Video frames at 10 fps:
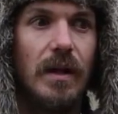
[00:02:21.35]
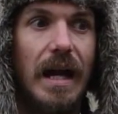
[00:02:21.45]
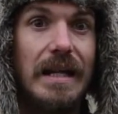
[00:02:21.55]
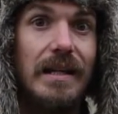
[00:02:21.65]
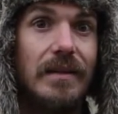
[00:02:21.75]

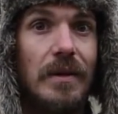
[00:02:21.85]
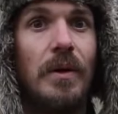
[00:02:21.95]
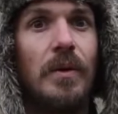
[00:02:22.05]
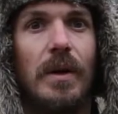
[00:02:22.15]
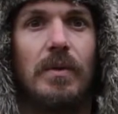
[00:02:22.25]
I didn't
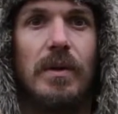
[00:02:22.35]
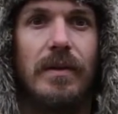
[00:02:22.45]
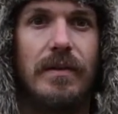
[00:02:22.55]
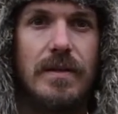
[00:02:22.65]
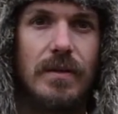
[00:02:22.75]
know what I
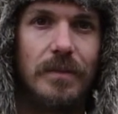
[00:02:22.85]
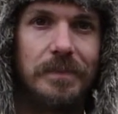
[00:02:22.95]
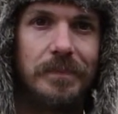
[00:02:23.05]
wanted to do.